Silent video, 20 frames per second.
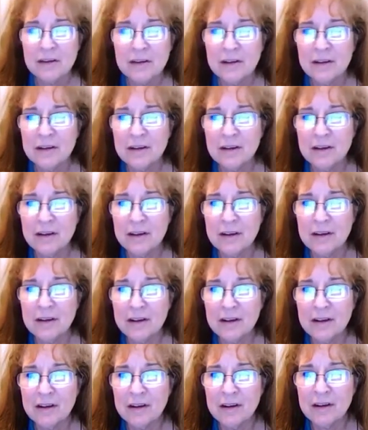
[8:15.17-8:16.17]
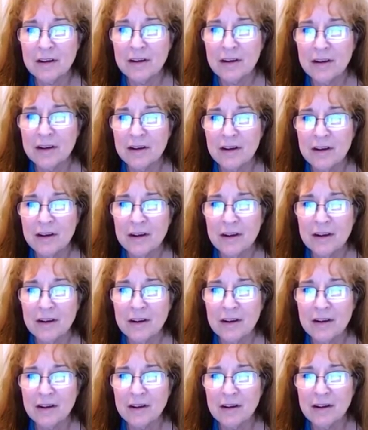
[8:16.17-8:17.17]
So when you go back to
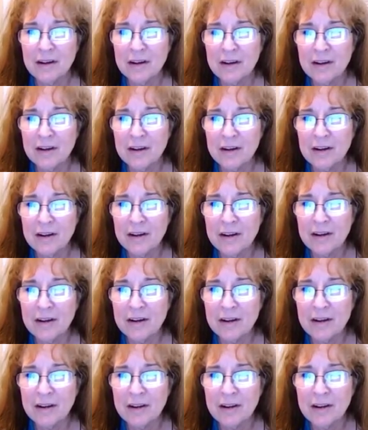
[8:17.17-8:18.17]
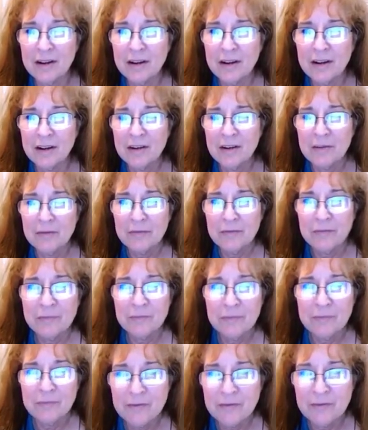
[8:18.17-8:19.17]
YouTube, you have to
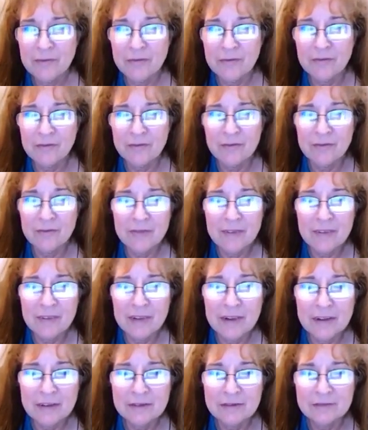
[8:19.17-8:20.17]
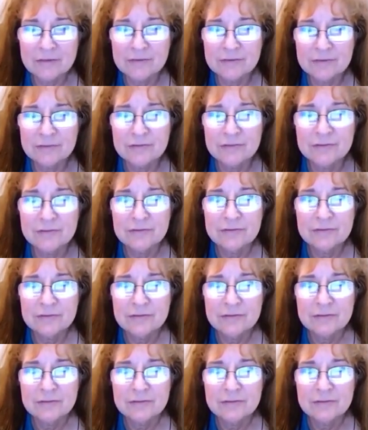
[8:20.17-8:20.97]
go up to these 3 lines again.